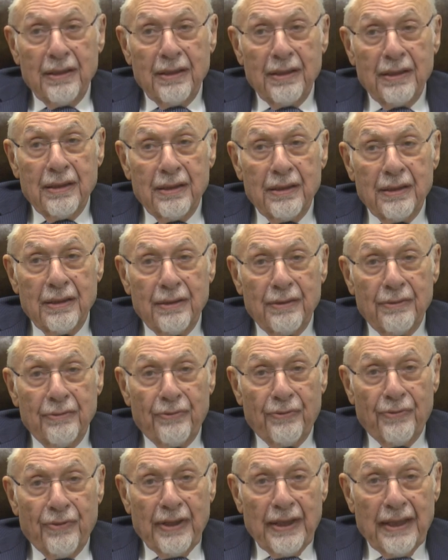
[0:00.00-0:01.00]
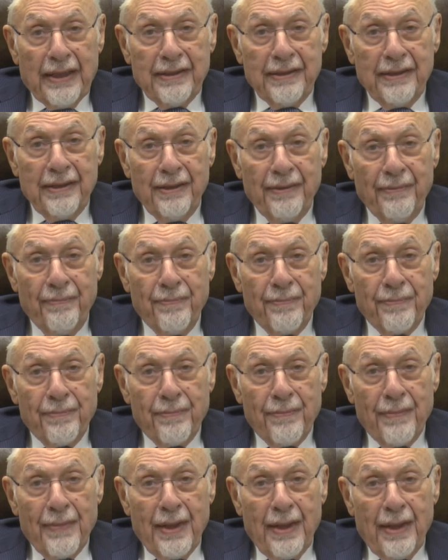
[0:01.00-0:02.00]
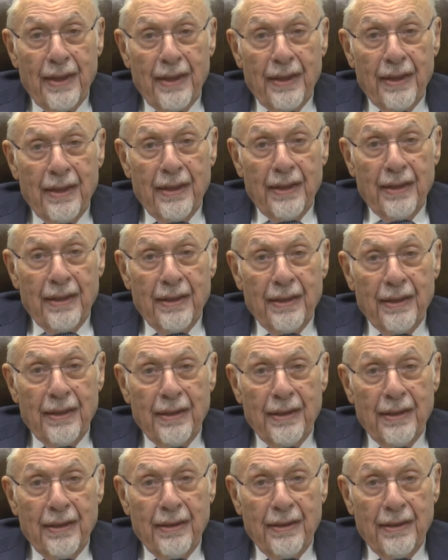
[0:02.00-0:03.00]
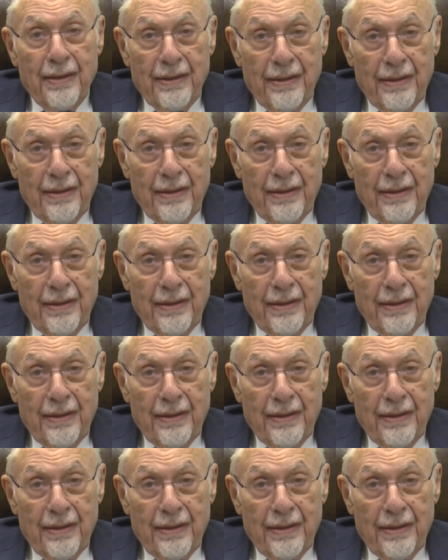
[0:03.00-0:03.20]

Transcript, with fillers: uh, fled uh,